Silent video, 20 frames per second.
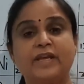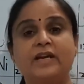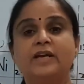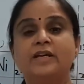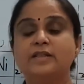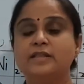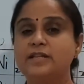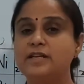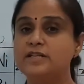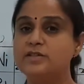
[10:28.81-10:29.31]

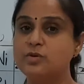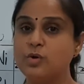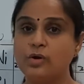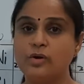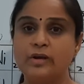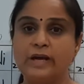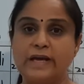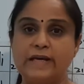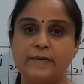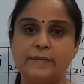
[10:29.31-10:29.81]
These all
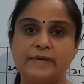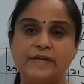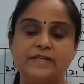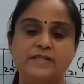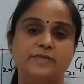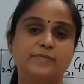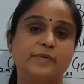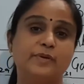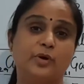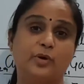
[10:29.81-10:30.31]
elements
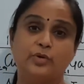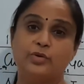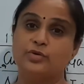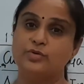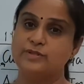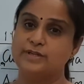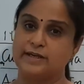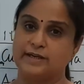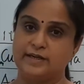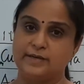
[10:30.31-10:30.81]
belong to
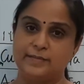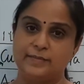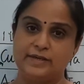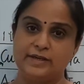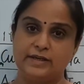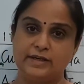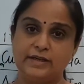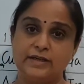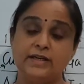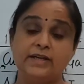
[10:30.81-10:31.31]
second
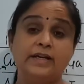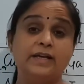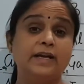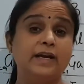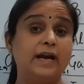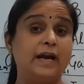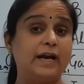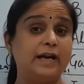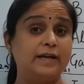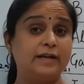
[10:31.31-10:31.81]
period,
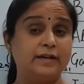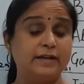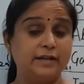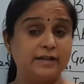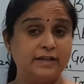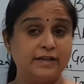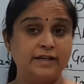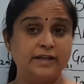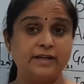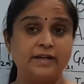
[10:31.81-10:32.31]
and
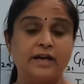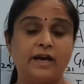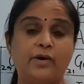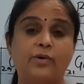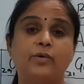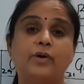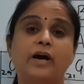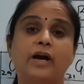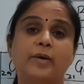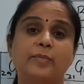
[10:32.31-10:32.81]
here now
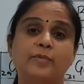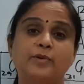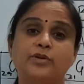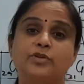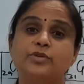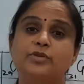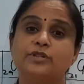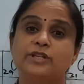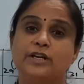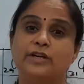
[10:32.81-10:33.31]
I am going to
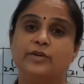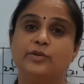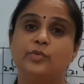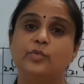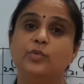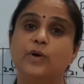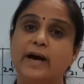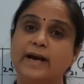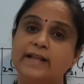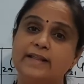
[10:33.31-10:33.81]
tell you
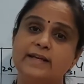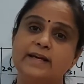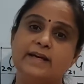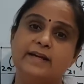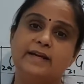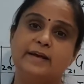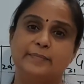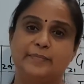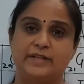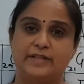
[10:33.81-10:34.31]
why they are
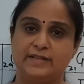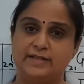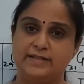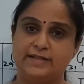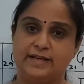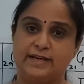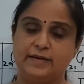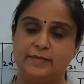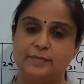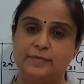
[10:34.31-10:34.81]
kept in the
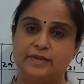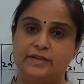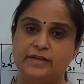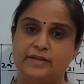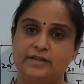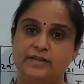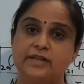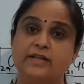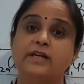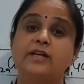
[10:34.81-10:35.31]
second
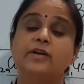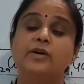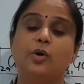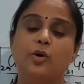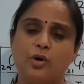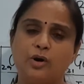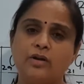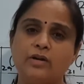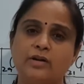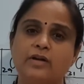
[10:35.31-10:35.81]
period,
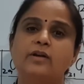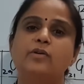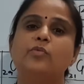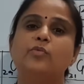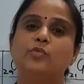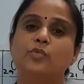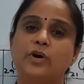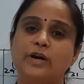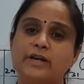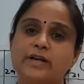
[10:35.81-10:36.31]
or
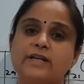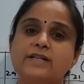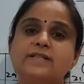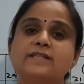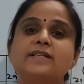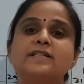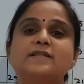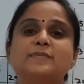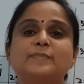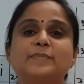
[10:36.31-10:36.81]
what does
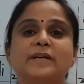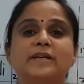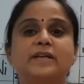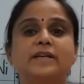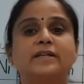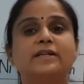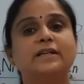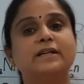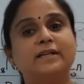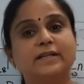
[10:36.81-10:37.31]
this period
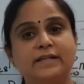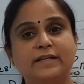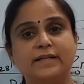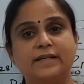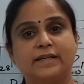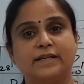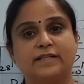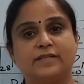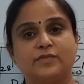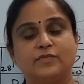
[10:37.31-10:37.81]

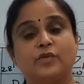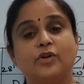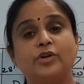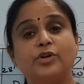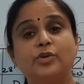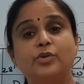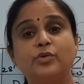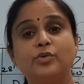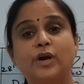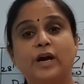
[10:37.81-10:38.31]
indicates. What do
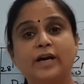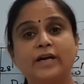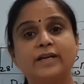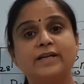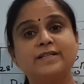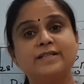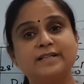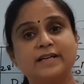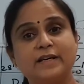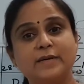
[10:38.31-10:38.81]
you
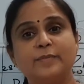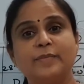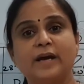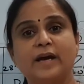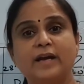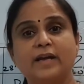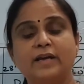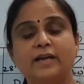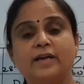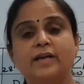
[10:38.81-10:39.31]
understand
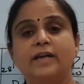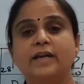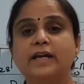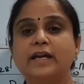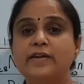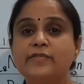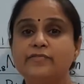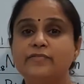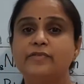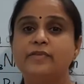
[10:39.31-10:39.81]
by
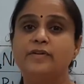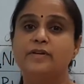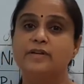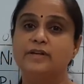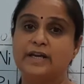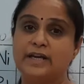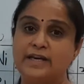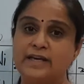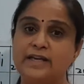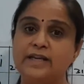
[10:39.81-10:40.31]
if
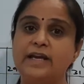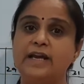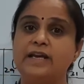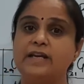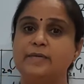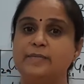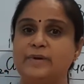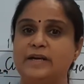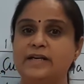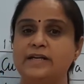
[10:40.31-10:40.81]
any
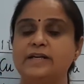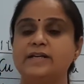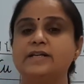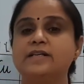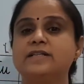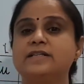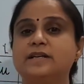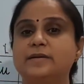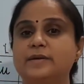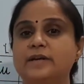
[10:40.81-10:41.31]
element is
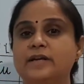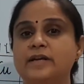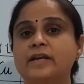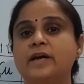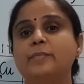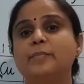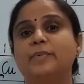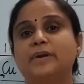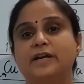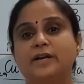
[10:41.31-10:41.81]
in a
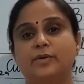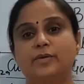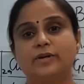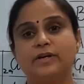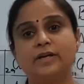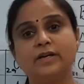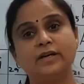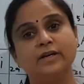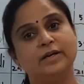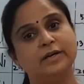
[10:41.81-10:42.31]

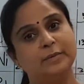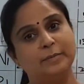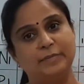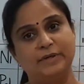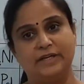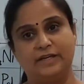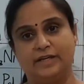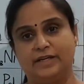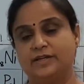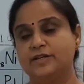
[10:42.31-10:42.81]
particular
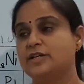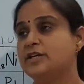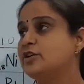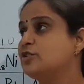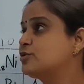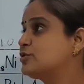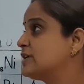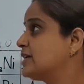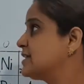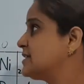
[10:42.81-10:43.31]
period? So
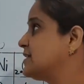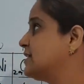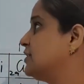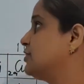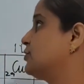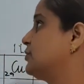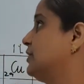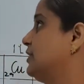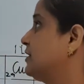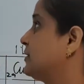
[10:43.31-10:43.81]
let's see to
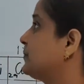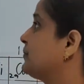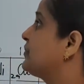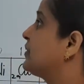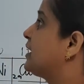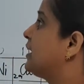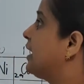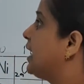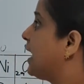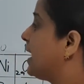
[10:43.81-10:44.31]
it.
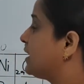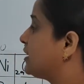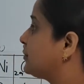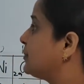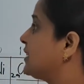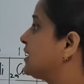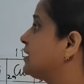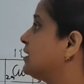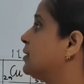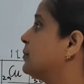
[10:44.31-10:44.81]
Atomic
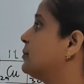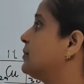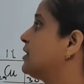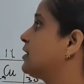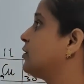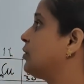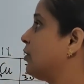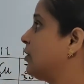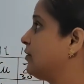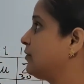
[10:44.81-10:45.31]
number
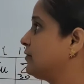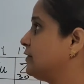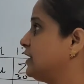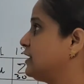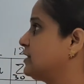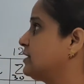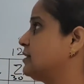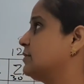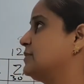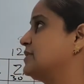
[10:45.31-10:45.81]
of
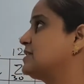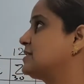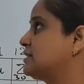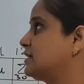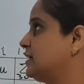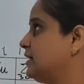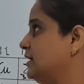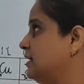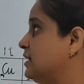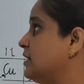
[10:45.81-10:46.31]
lithium is
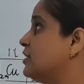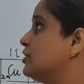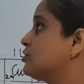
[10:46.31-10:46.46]
3.